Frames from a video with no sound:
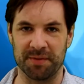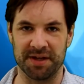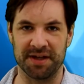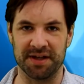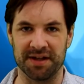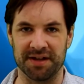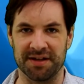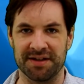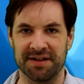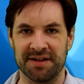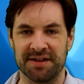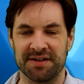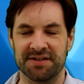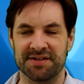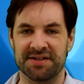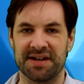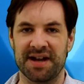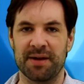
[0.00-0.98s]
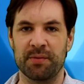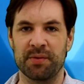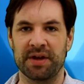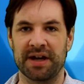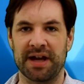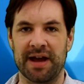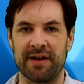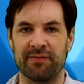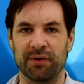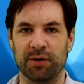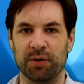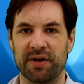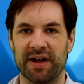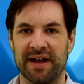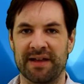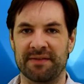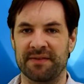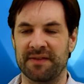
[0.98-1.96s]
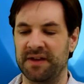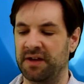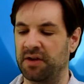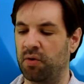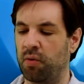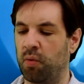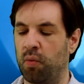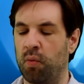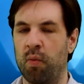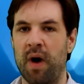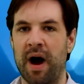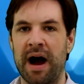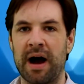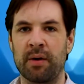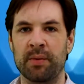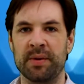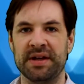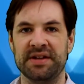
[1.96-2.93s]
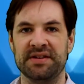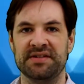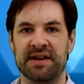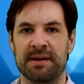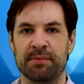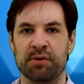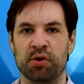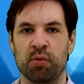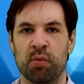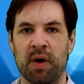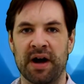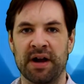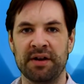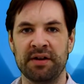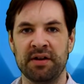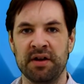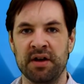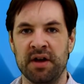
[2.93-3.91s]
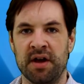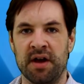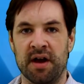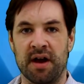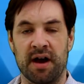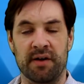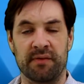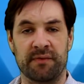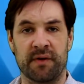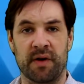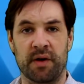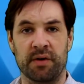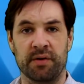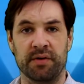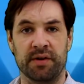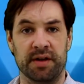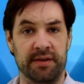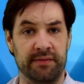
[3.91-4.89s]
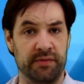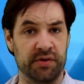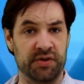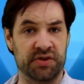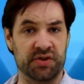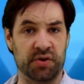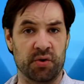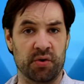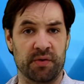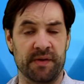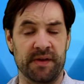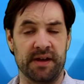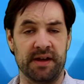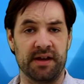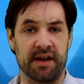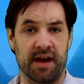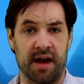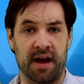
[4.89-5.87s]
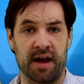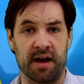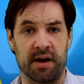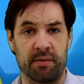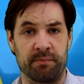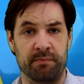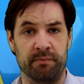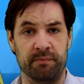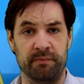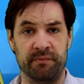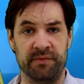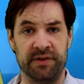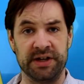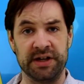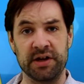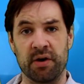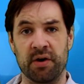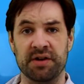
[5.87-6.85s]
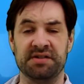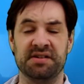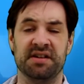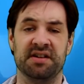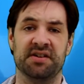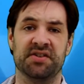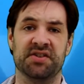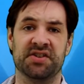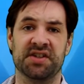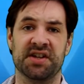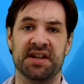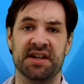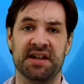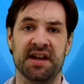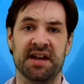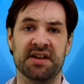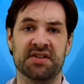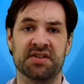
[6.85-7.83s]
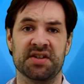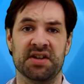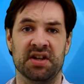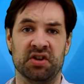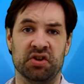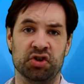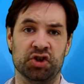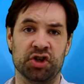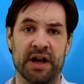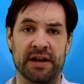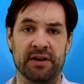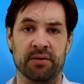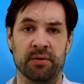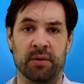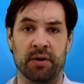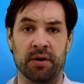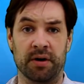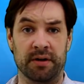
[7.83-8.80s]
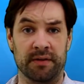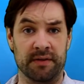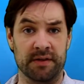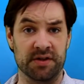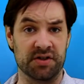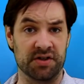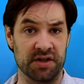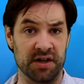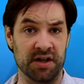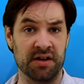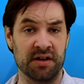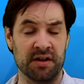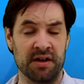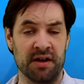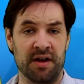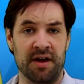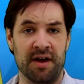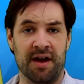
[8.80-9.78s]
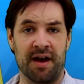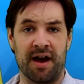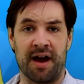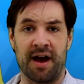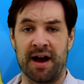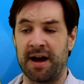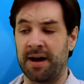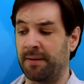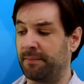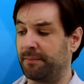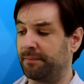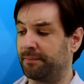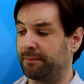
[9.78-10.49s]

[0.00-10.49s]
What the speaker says: here. Today we're going to have a look at the Huawei W1 phone. If you saw the video I did at CES in January this year, I